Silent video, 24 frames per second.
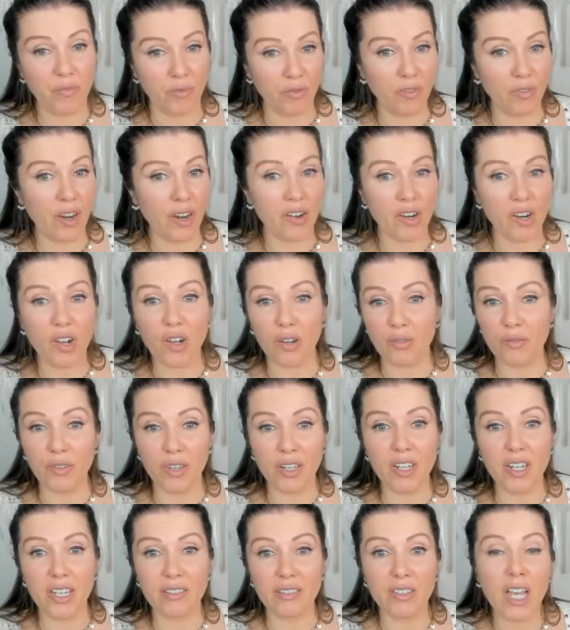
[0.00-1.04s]
Very
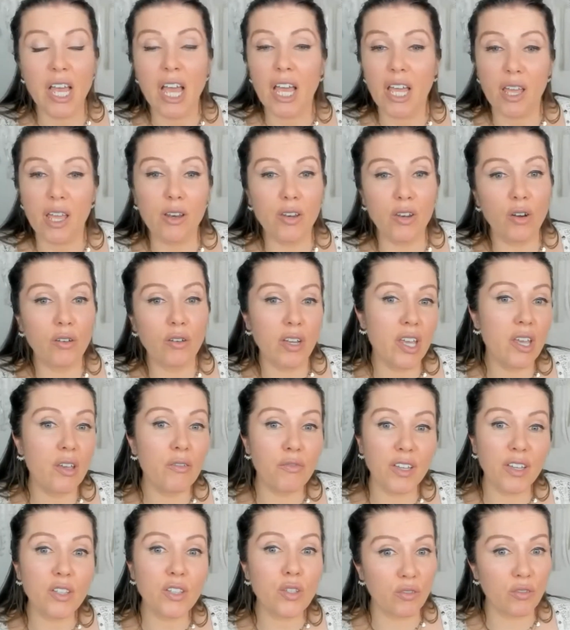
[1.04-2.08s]
convenient.
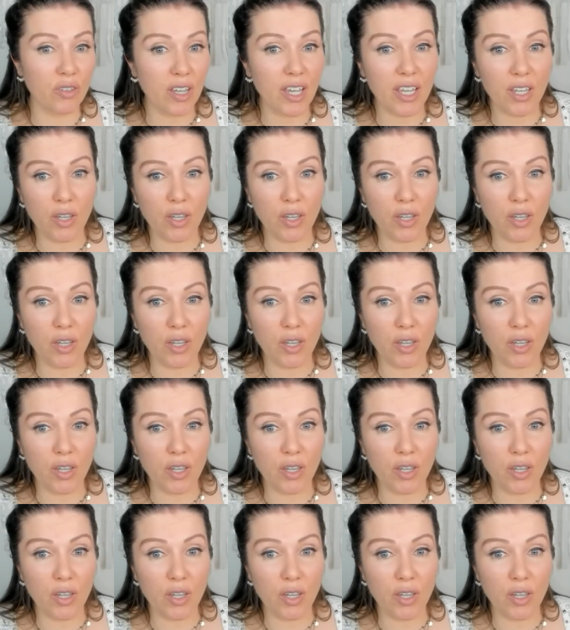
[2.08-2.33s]
Even today,